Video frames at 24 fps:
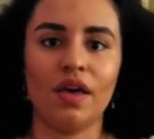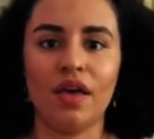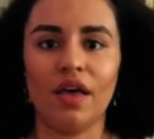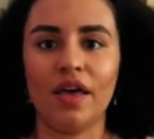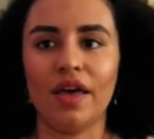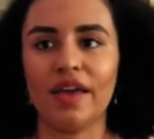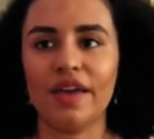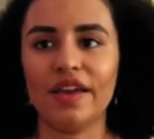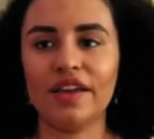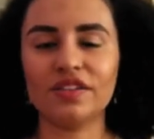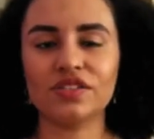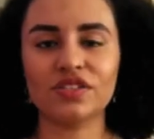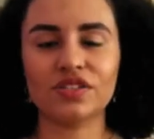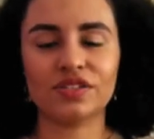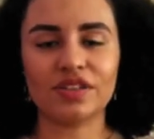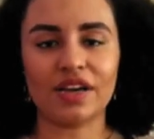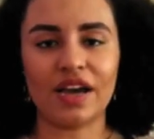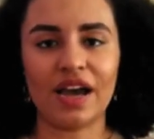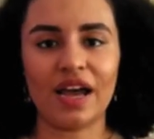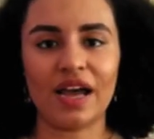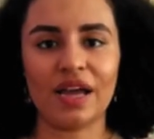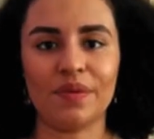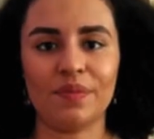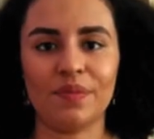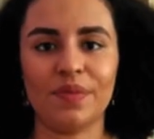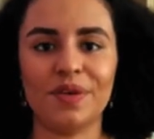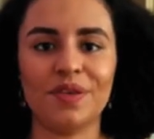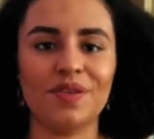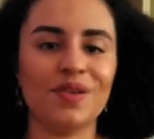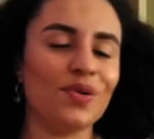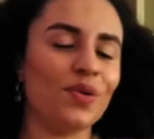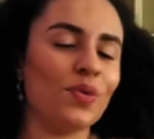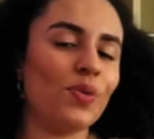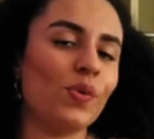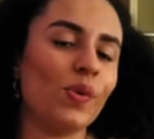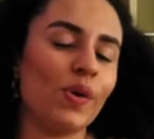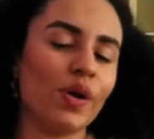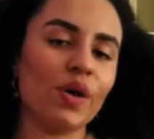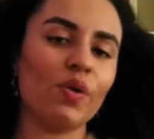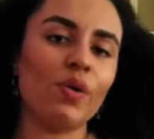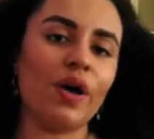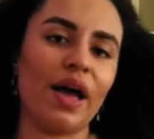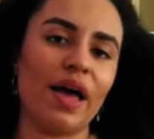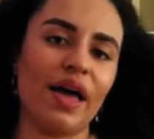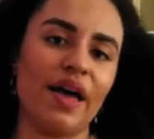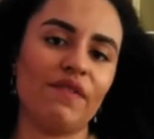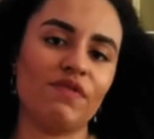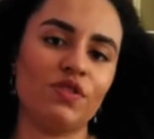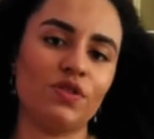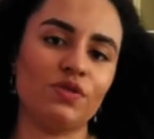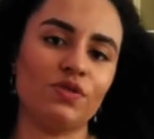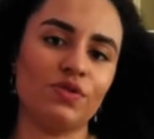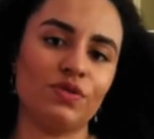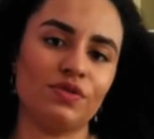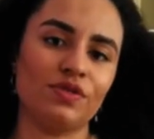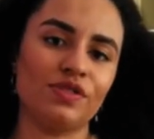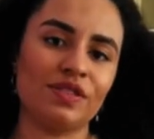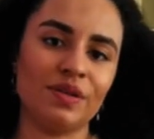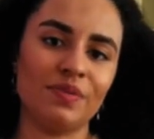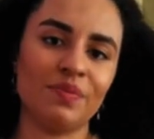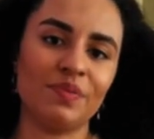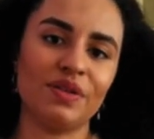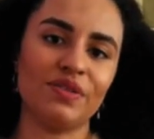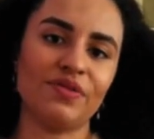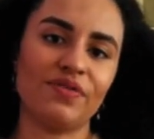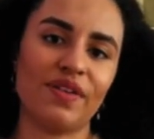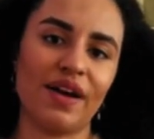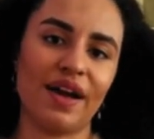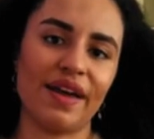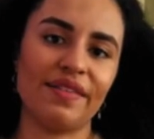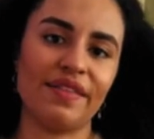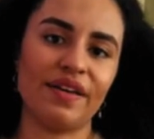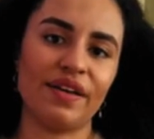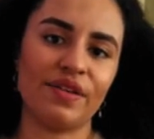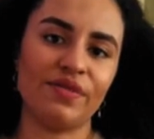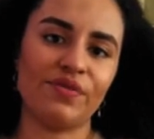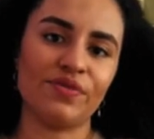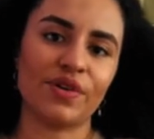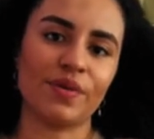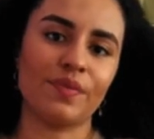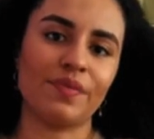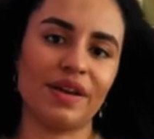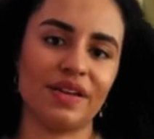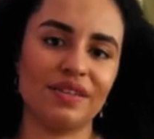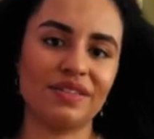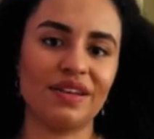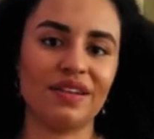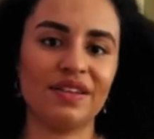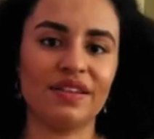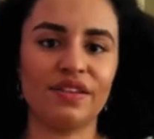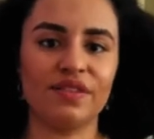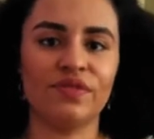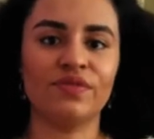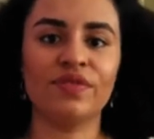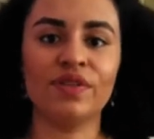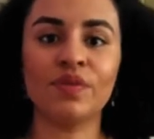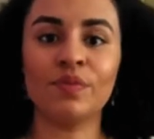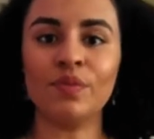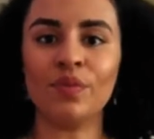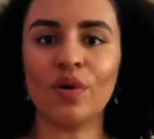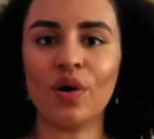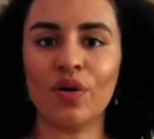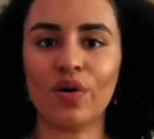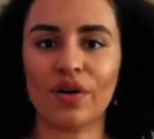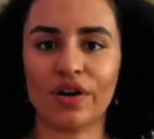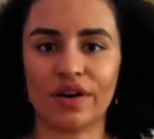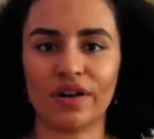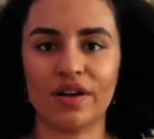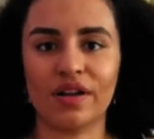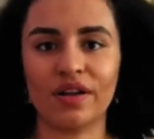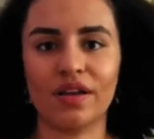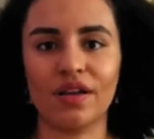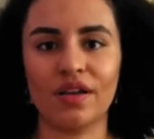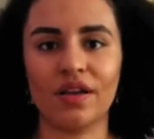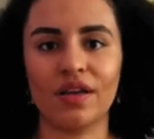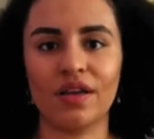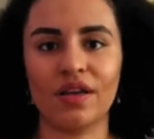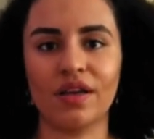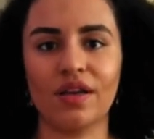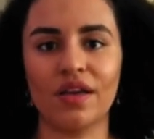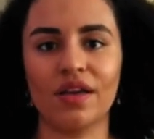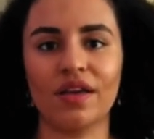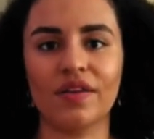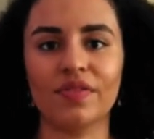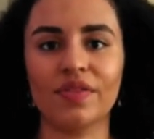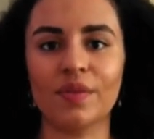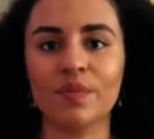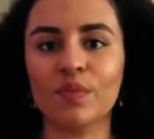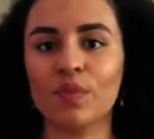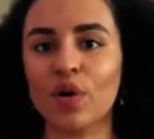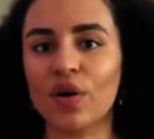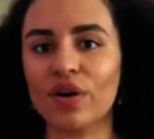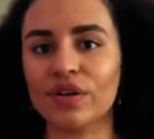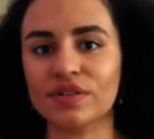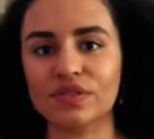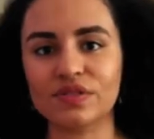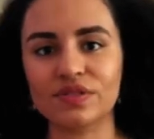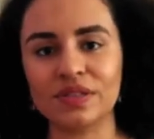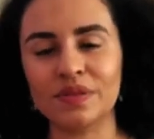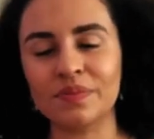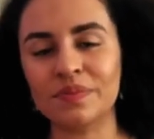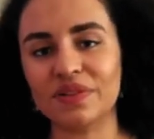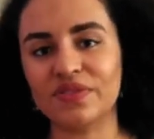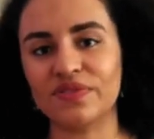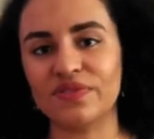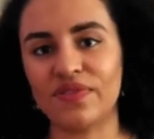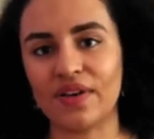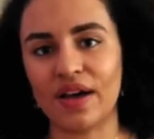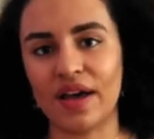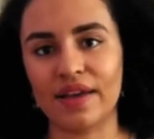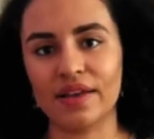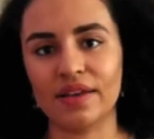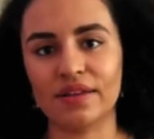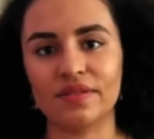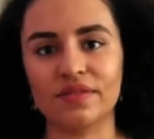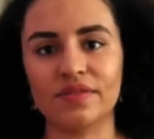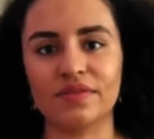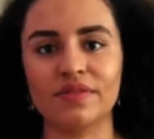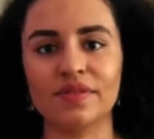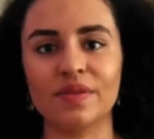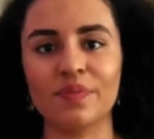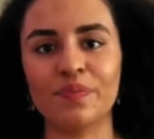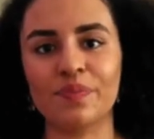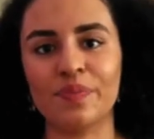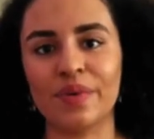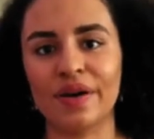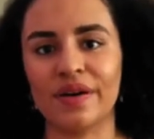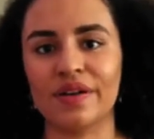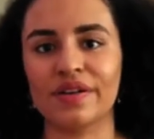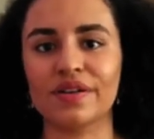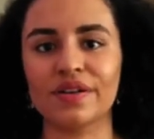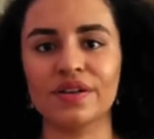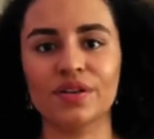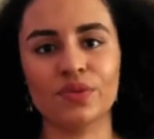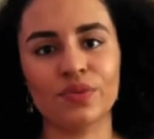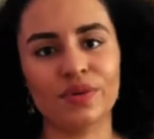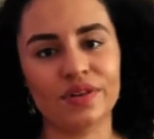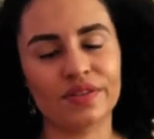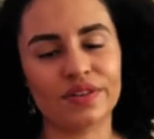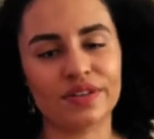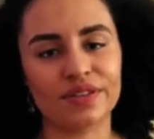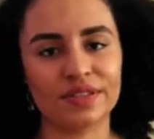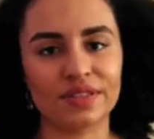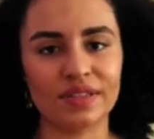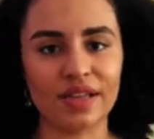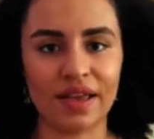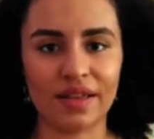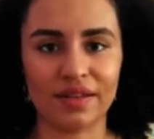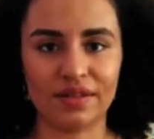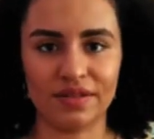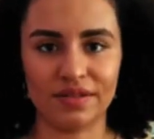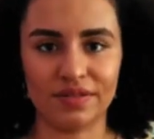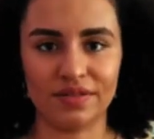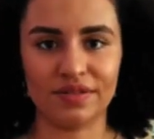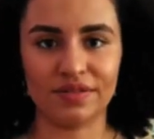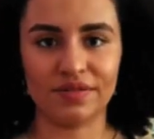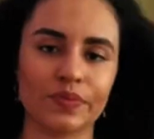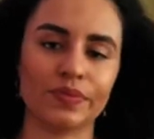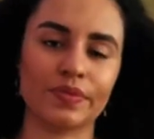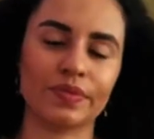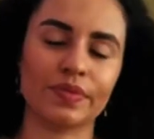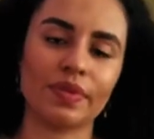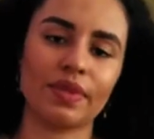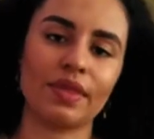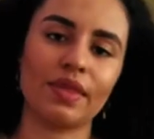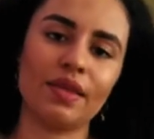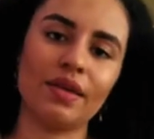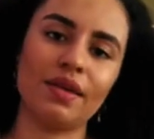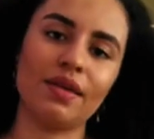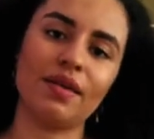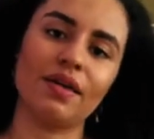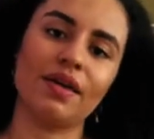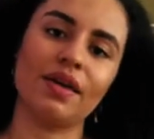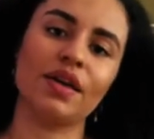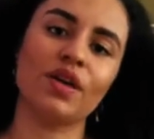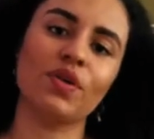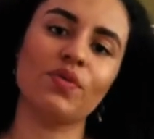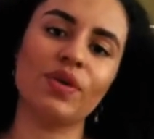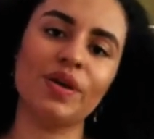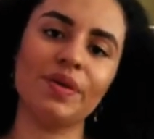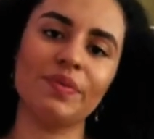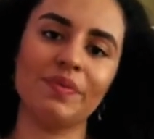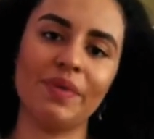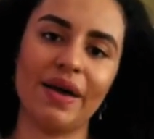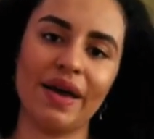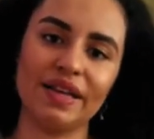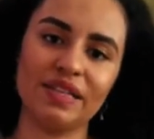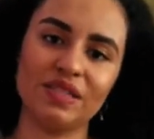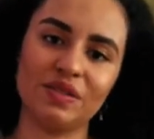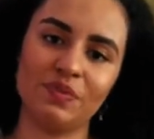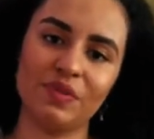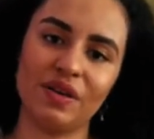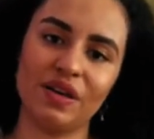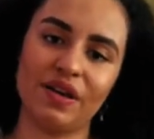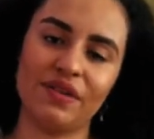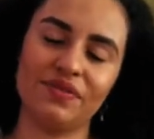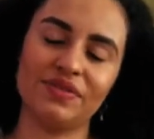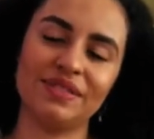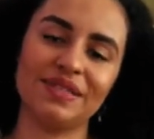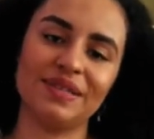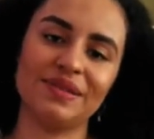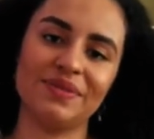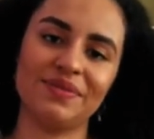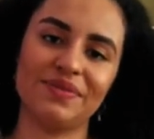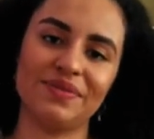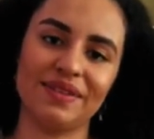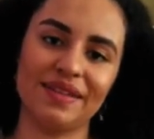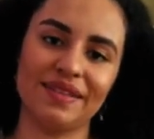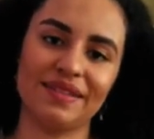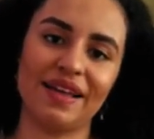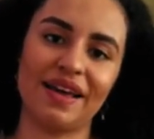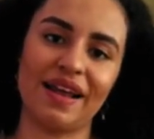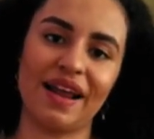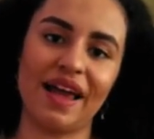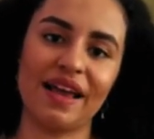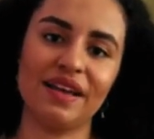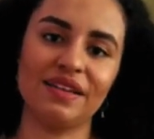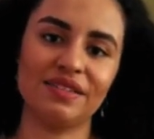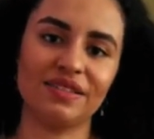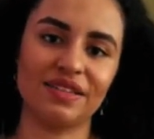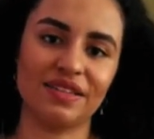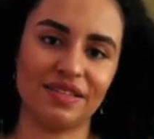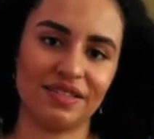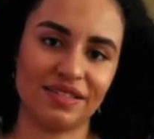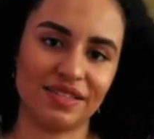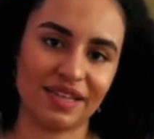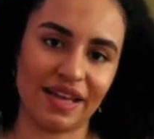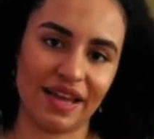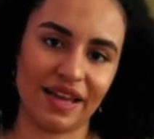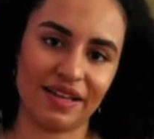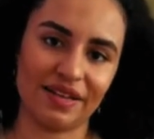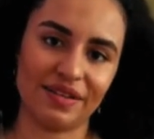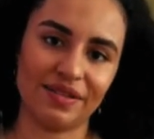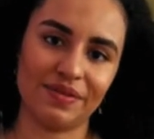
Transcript: Each time, you will have to simplify that information even more. And the more you simplify it, the better you understand it. It reminds me of something that Einstein said.